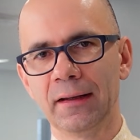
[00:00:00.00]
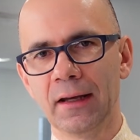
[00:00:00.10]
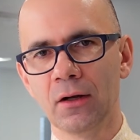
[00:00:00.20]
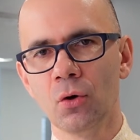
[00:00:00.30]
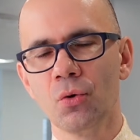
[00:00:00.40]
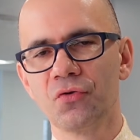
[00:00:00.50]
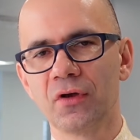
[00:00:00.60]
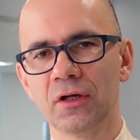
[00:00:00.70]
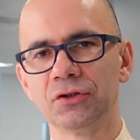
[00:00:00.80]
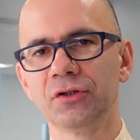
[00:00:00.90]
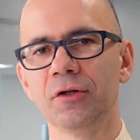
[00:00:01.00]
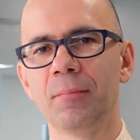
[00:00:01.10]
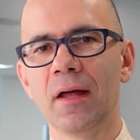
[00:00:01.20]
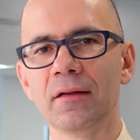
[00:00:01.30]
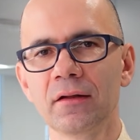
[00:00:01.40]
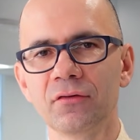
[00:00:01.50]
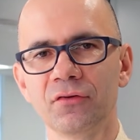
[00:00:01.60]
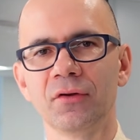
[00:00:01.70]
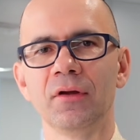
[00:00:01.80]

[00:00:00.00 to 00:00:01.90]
Again, host country dependent,